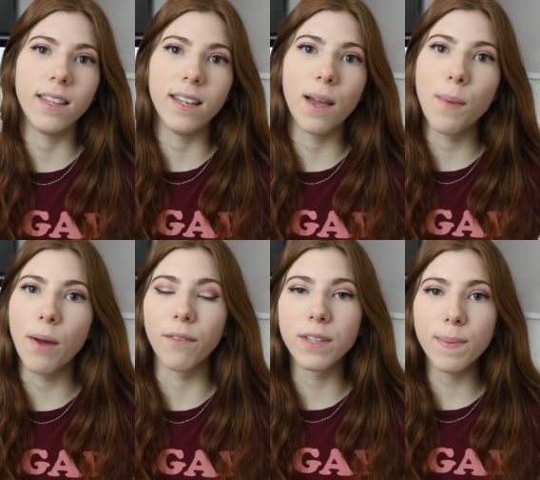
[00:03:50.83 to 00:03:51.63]
the
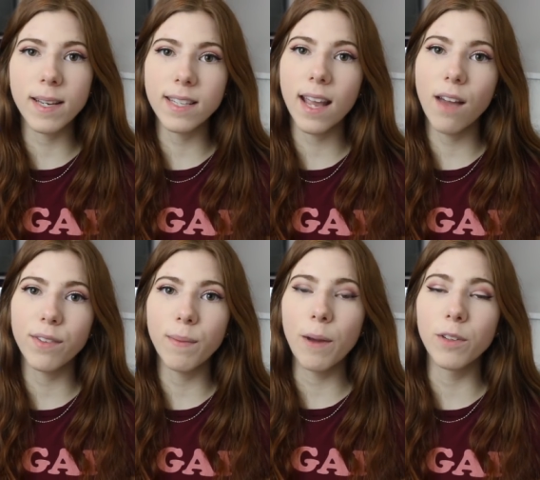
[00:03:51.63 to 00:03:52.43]
amount of space they have
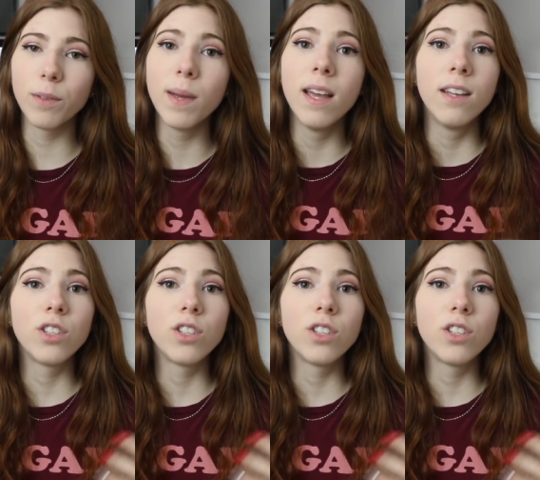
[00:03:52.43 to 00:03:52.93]
in my room